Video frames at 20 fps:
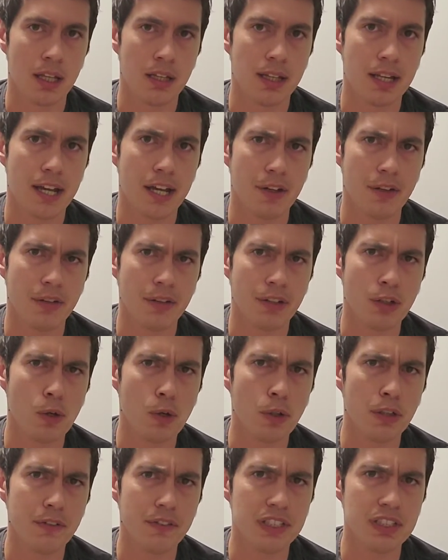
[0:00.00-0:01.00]
Now, the
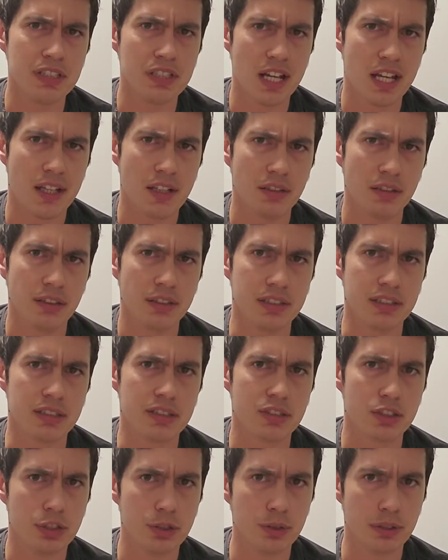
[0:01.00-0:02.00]
goal of this channel
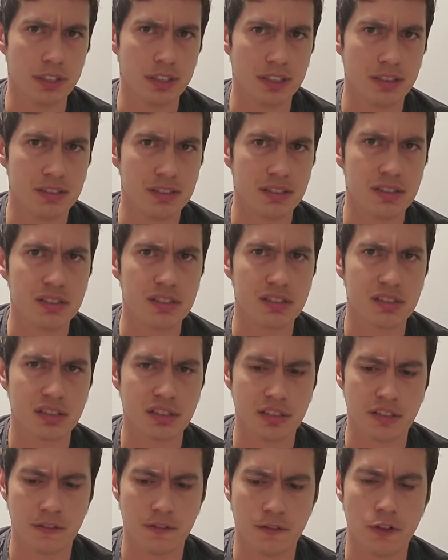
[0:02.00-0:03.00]
is two things. It's
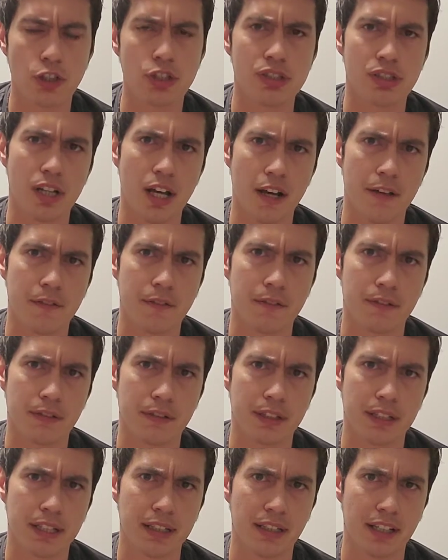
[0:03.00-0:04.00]
to, first off,
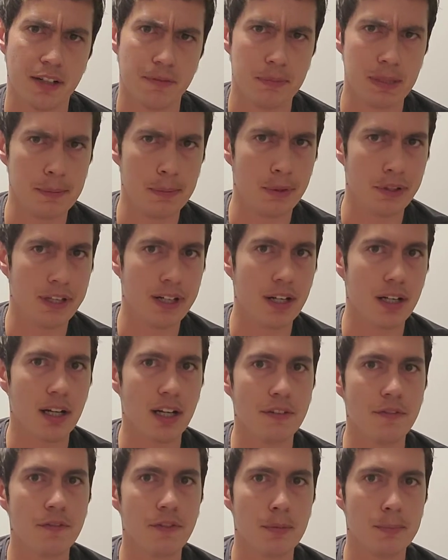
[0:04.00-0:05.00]
get a lot of people that are
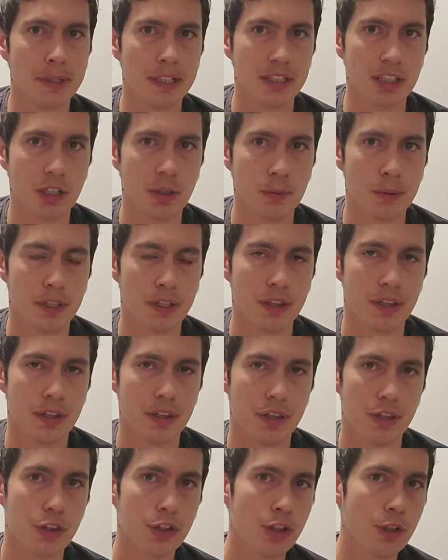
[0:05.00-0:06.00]
unfamiliar with
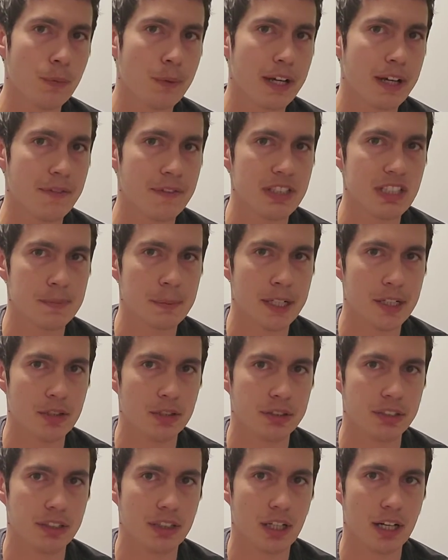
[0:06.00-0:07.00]
third wave and
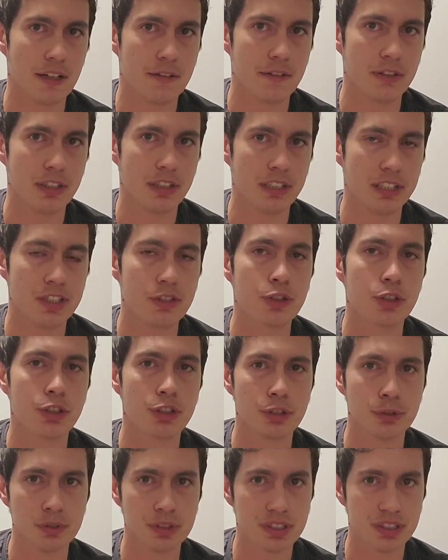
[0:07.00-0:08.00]
specialty coffee
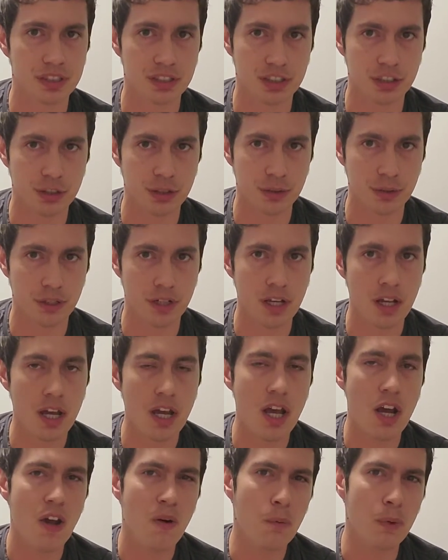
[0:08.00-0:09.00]
introduced to
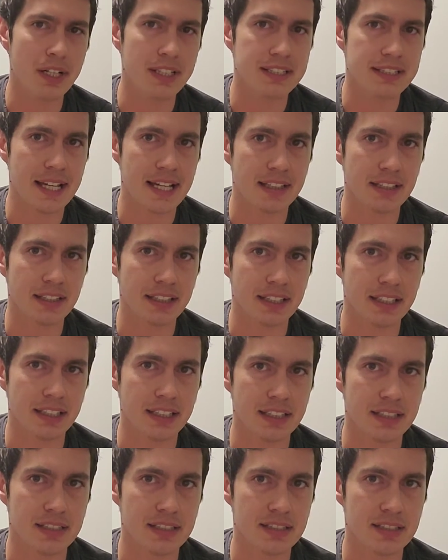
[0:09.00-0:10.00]
what exactly it
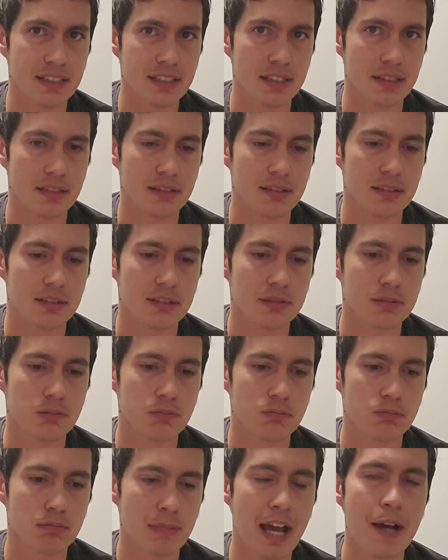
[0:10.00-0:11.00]
is and
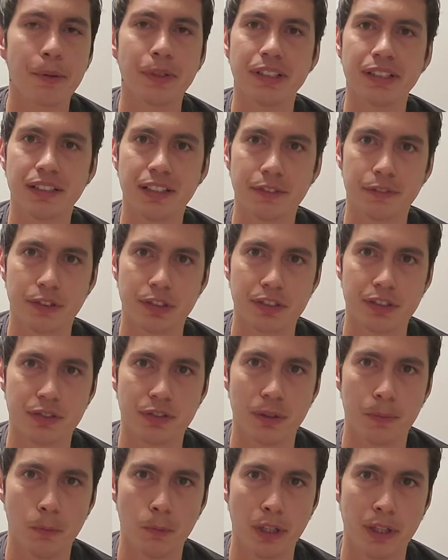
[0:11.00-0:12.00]
how it differs
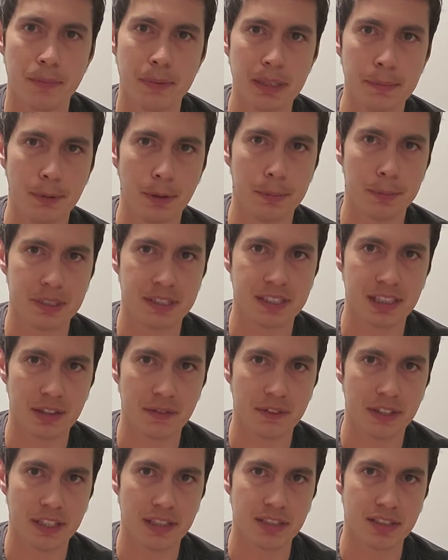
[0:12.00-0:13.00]
from what people
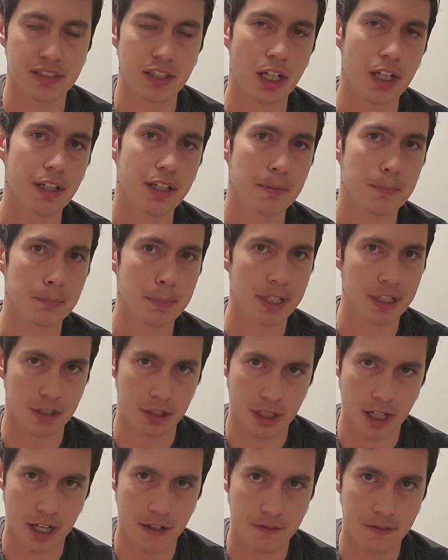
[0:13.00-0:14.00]
perceive as dark and bitter
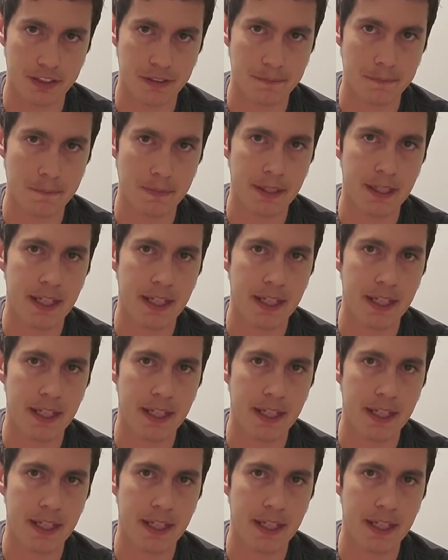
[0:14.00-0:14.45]
coffee.